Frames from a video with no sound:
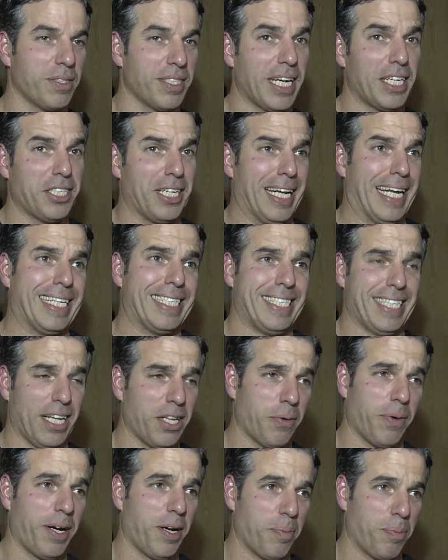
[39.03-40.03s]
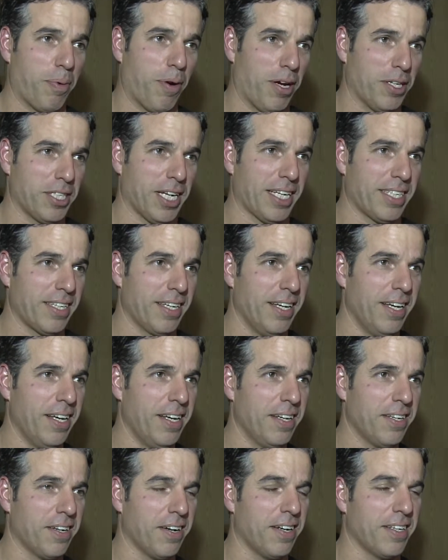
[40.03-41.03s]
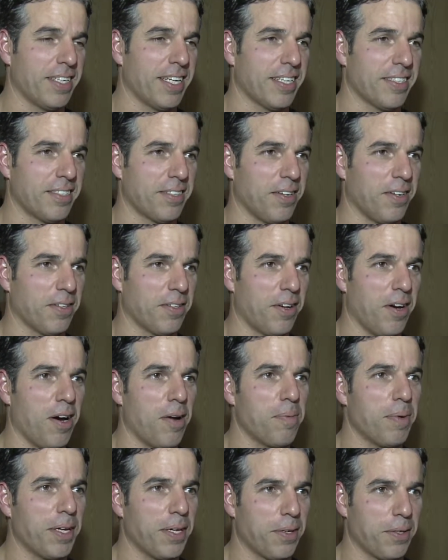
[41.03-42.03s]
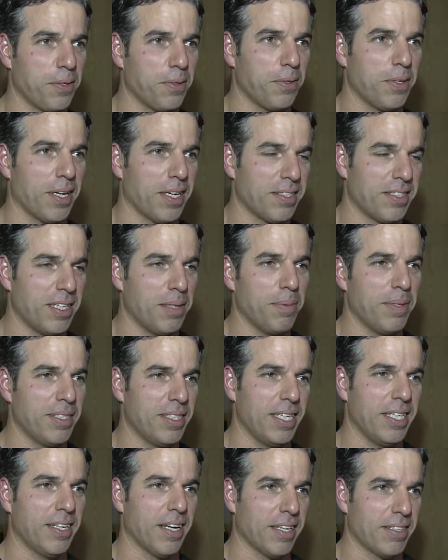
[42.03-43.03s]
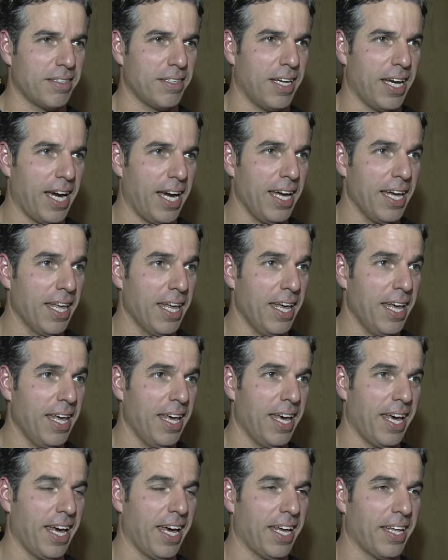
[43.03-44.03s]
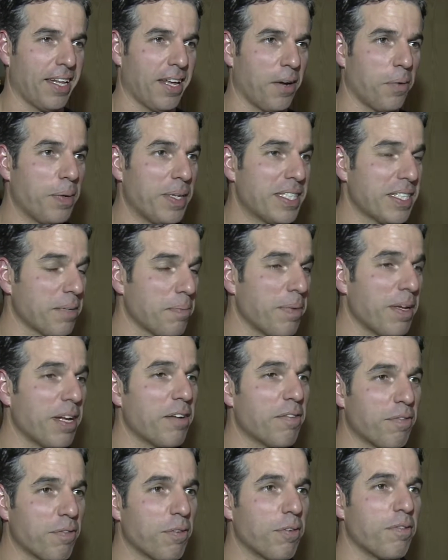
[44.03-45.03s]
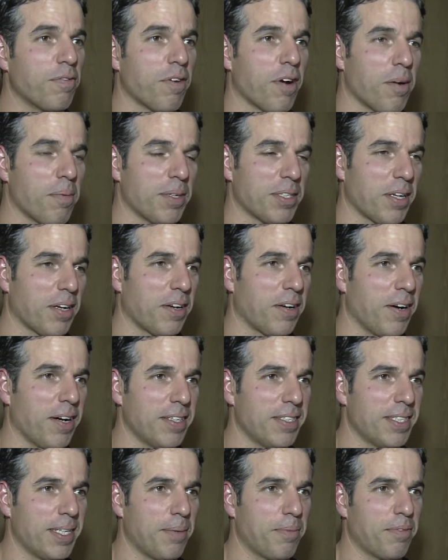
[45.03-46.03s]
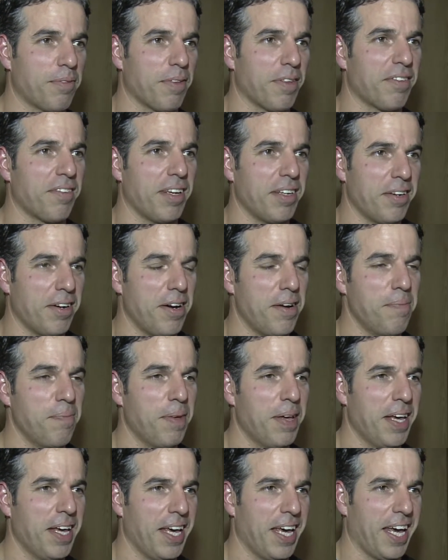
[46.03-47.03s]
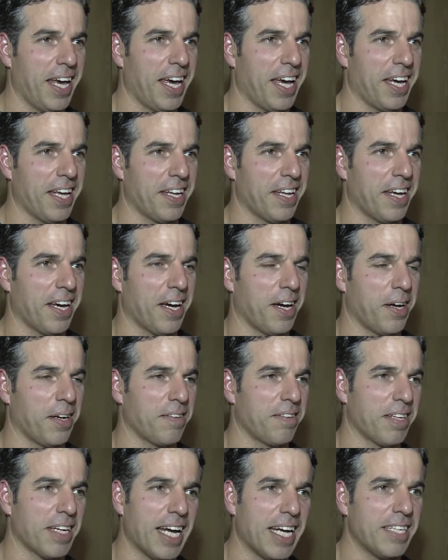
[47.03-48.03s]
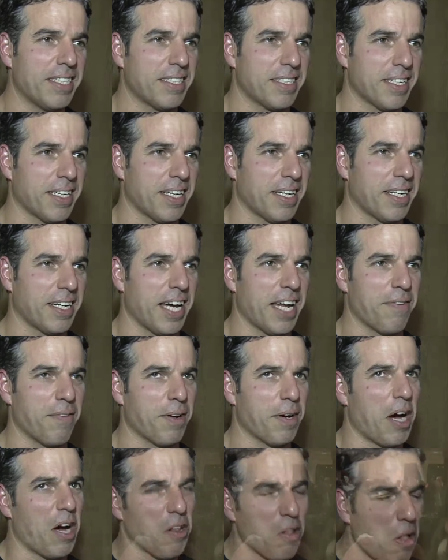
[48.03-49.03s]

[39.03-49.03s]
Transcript: It's actually an accelerator project contest called comedy coup dot c b c dot c a, and uh, we submitted Fruit Farm as our concept for the sitcom, and uh, tonight's uh, kind of a, a